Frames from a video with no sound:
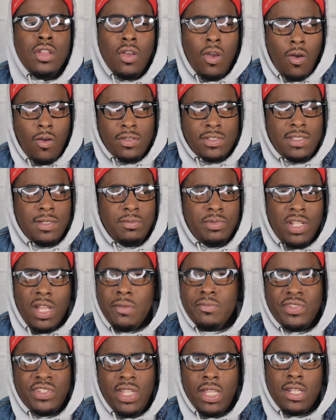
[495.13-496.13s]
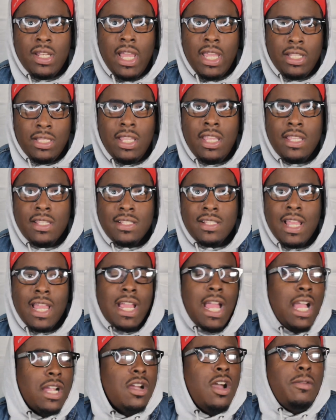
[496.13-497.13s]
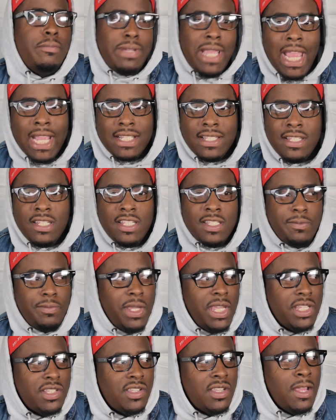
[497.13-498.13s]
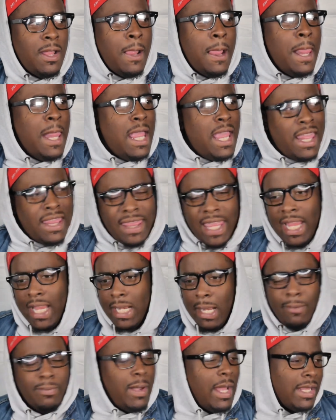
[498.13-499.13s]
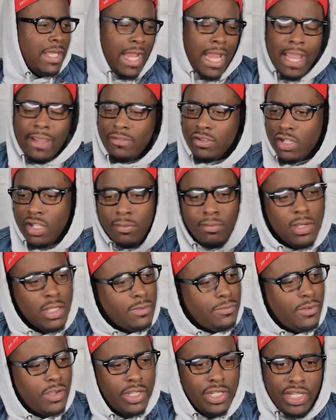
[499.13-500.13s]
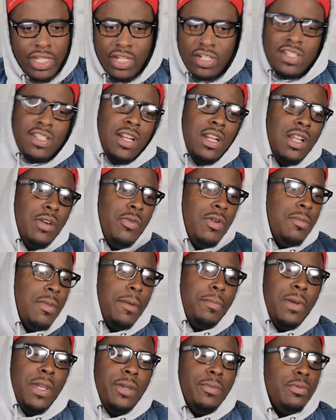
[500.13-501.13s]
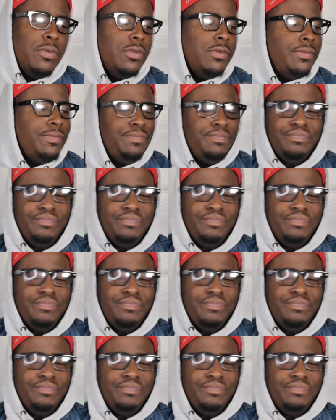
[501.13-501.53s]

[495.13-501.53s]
on some dumb shit like this? Like, I come back to this bitch thinking I'm about to have a good motherfucking year, turn up with my people.